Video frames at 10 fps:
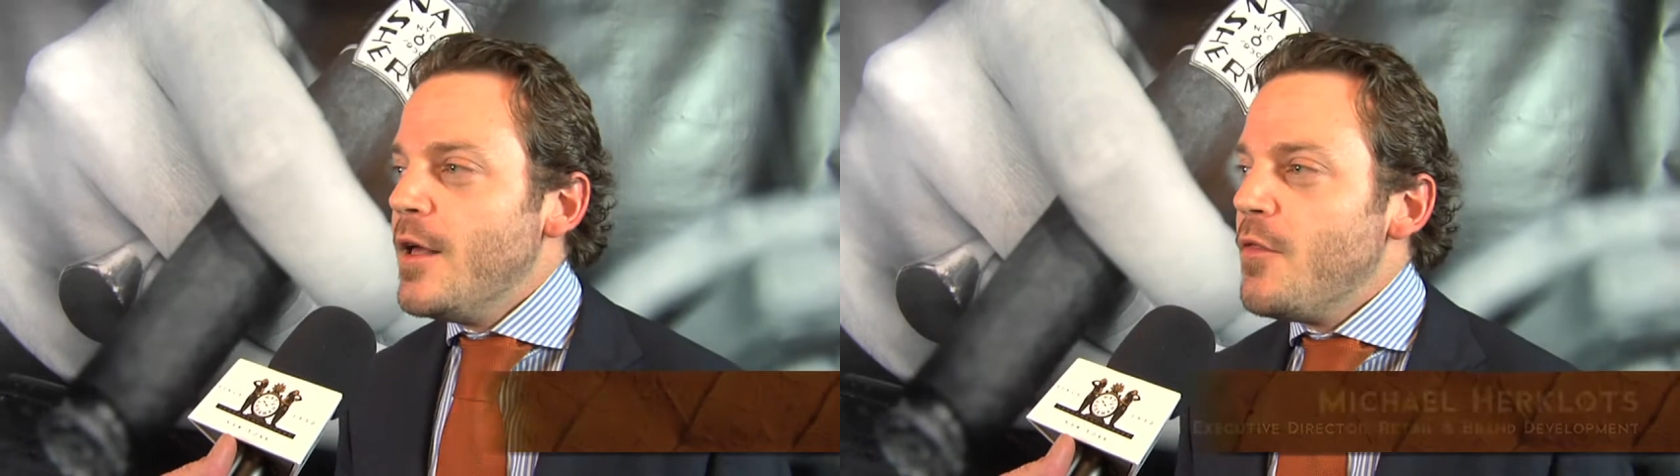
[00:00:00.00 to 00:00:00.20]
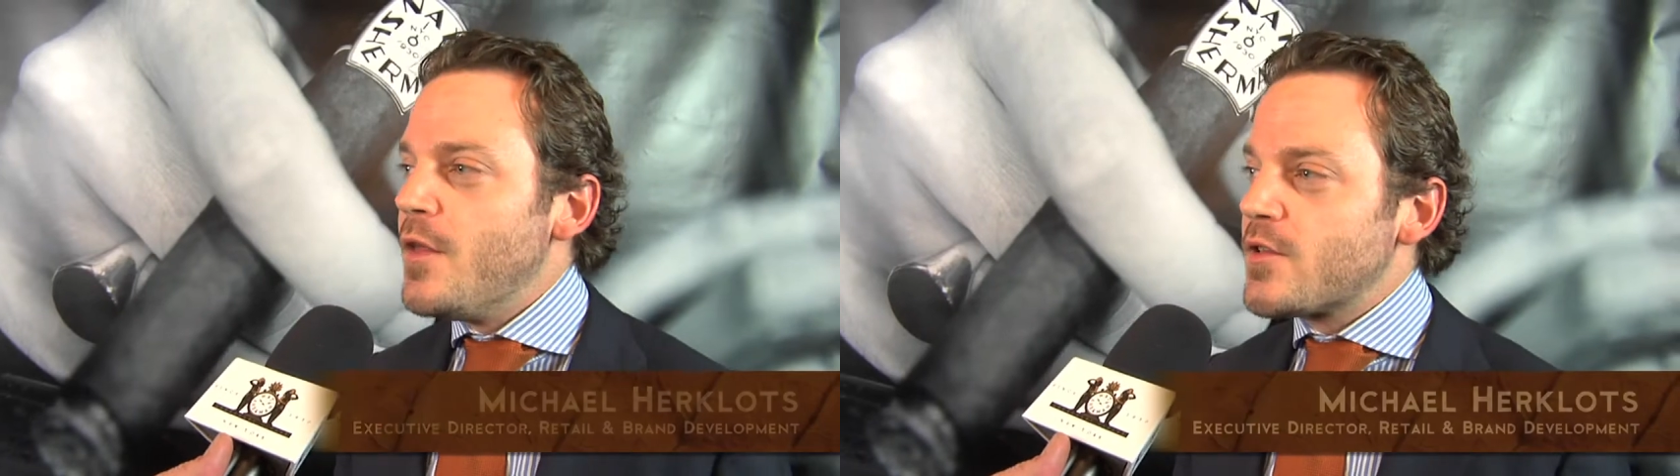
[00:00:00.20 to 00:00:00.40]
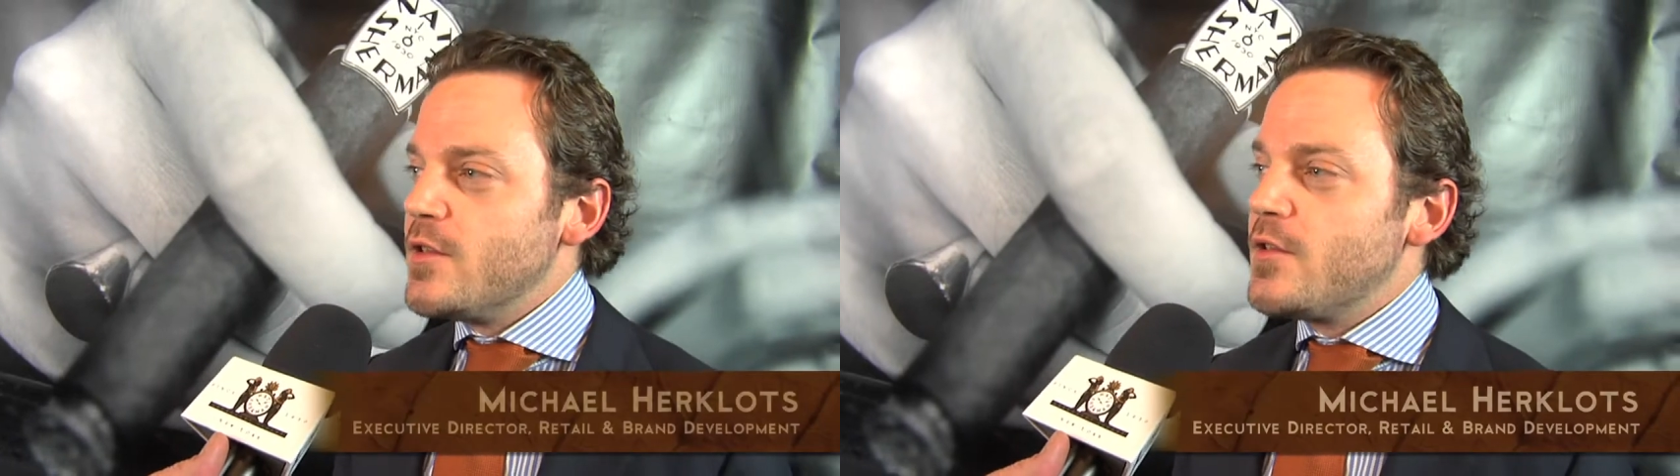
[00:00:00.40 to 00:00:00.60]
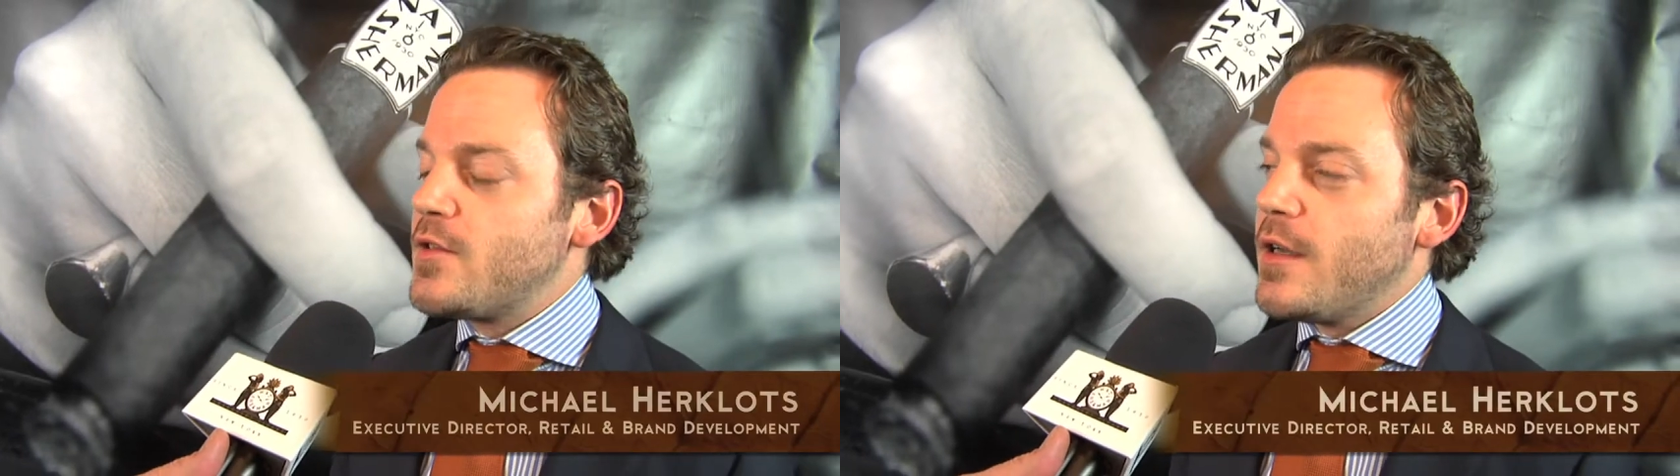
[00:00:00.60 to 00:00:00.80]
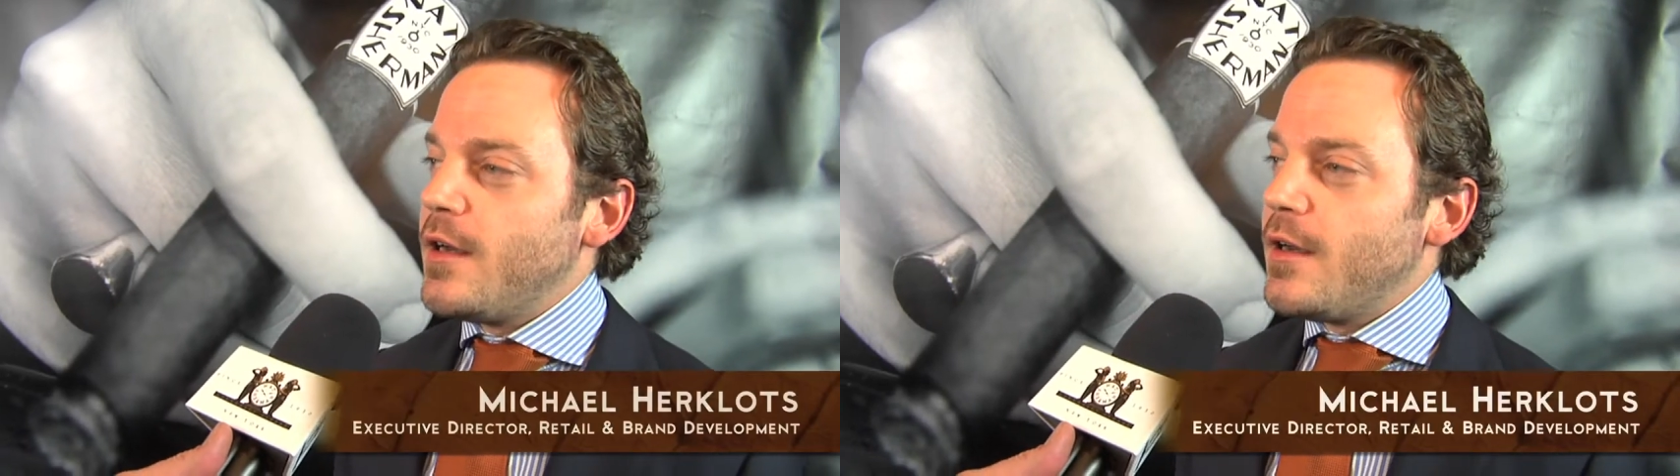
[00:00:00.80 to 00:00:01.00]
This
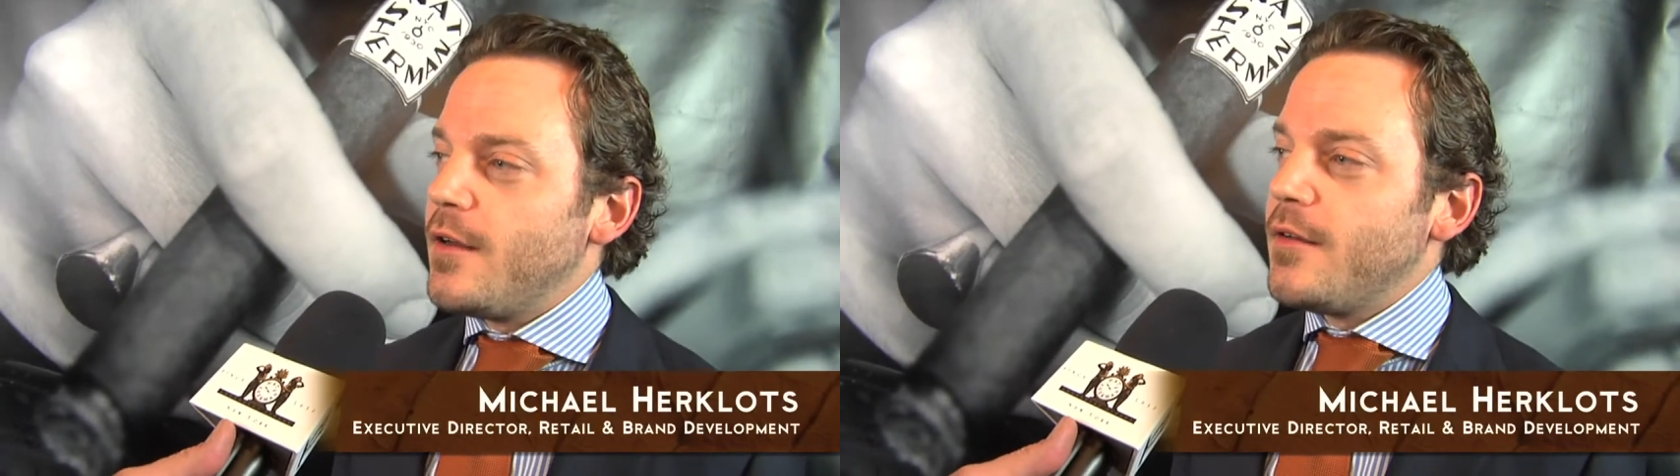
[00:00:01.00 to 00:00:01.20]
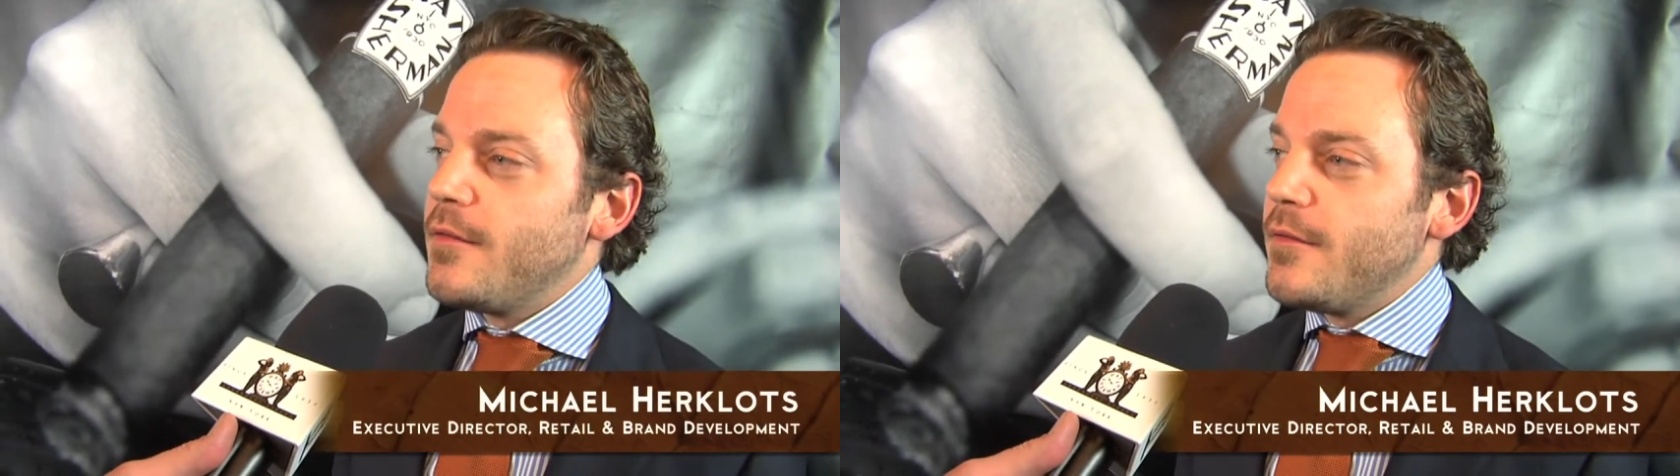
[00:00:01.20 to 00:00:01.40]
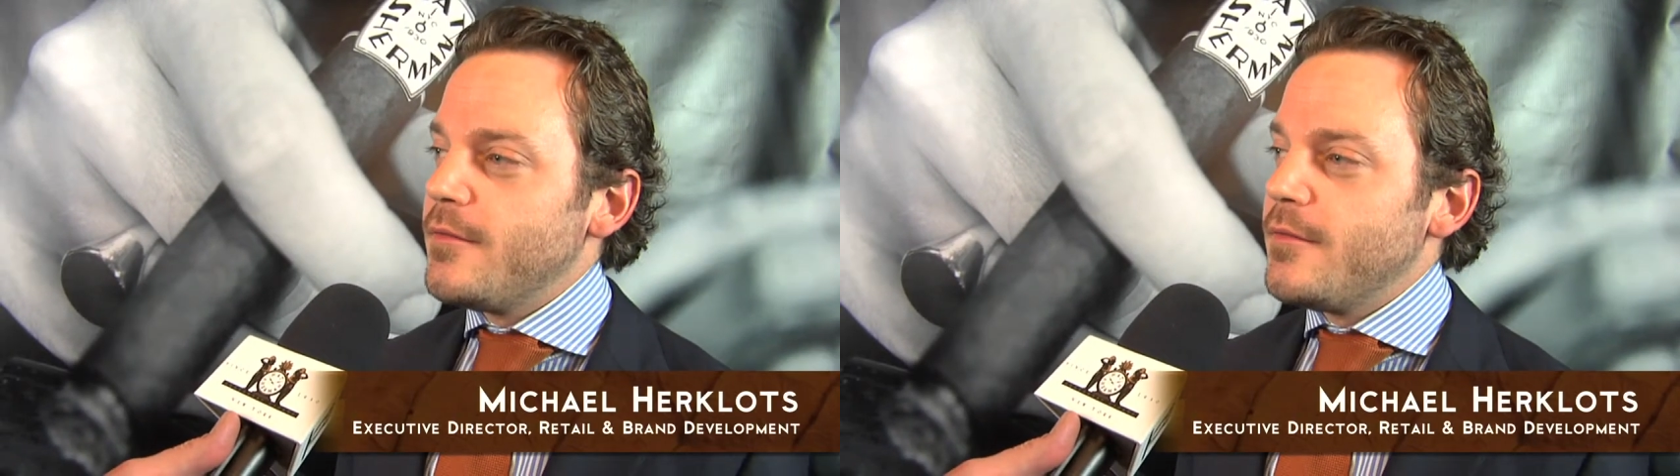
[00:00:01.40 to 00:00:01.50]
is uh,